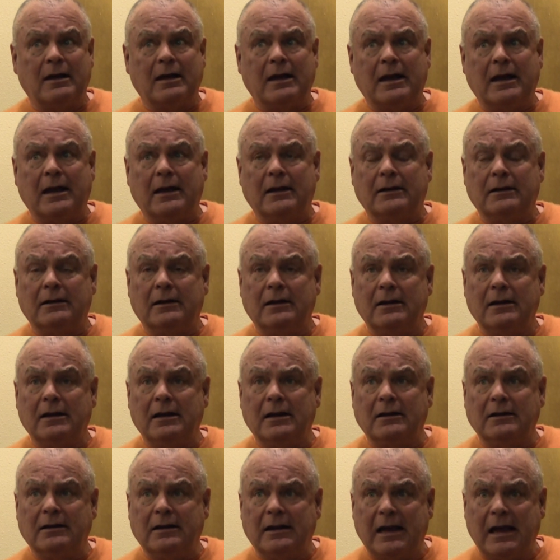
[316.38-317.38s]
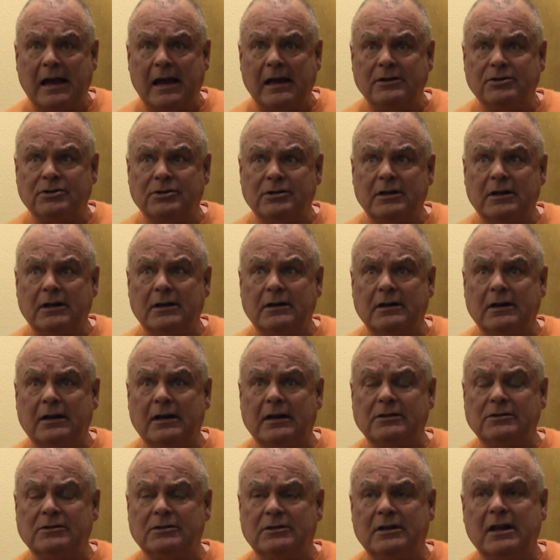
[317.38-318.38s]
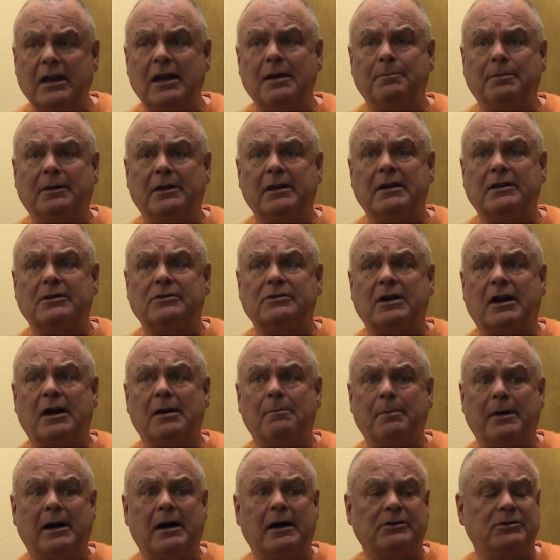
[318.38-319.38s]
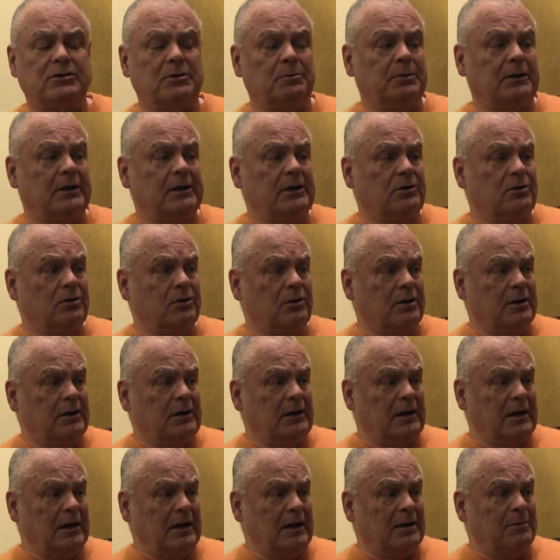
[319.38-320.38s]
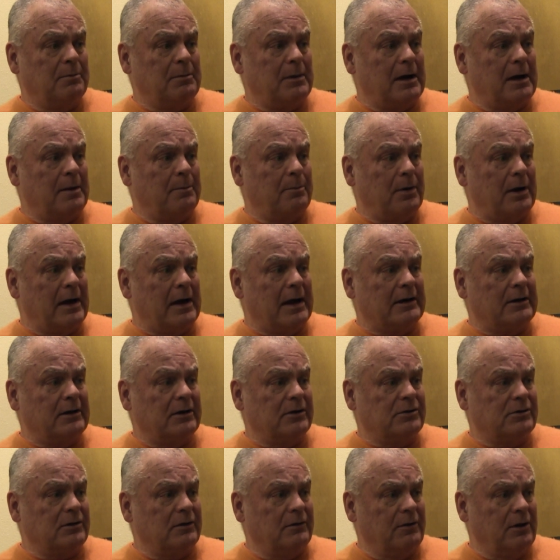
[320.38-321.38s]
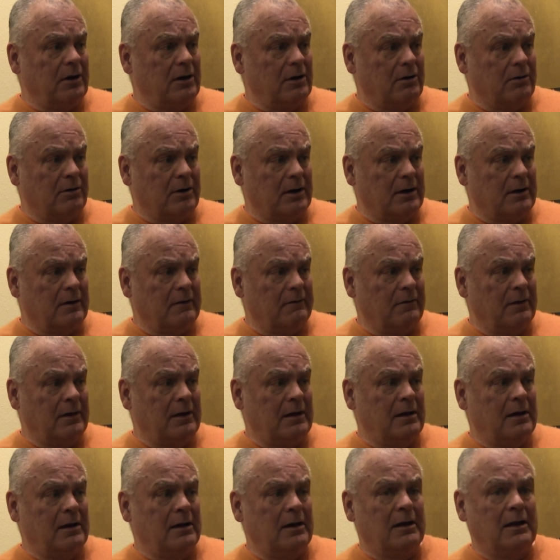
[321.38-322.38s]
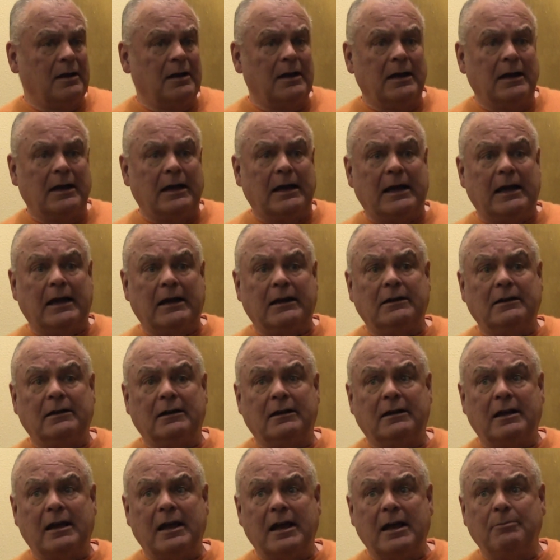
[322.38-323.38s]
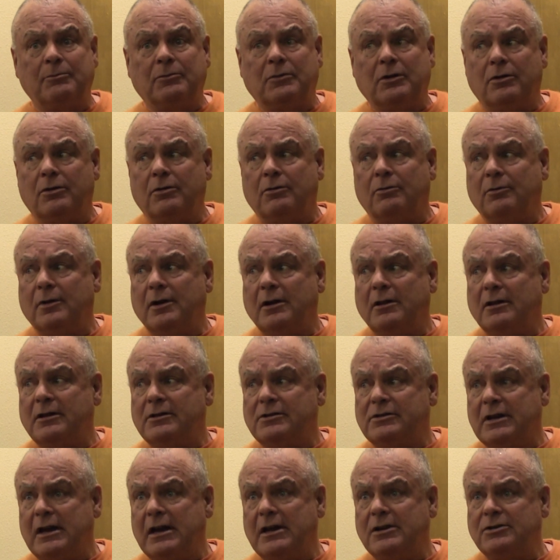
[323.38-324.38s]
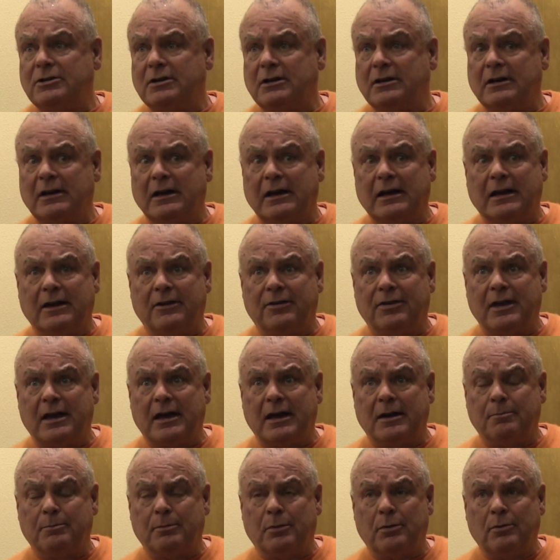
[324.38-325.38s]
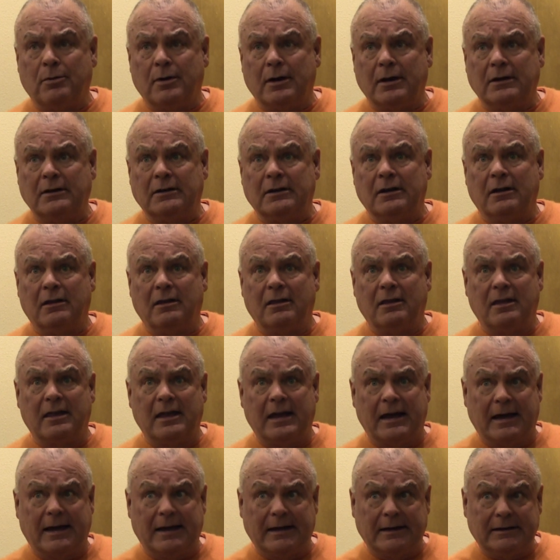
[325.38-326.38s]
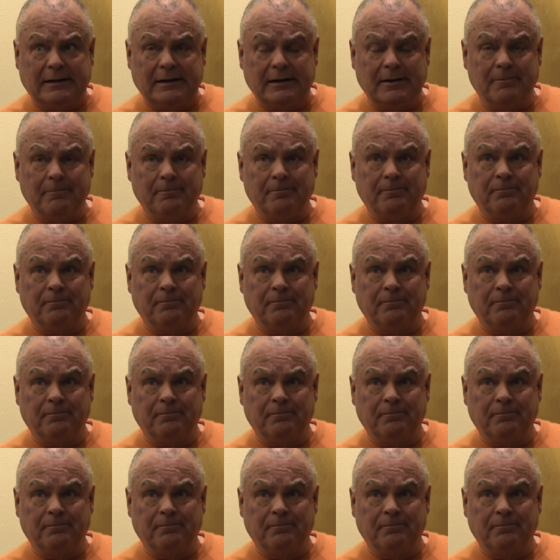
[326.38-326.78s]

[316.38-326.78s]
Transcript: and engaged it as deeply as I possibly could in my practice of yoga, and came to the realization at that point that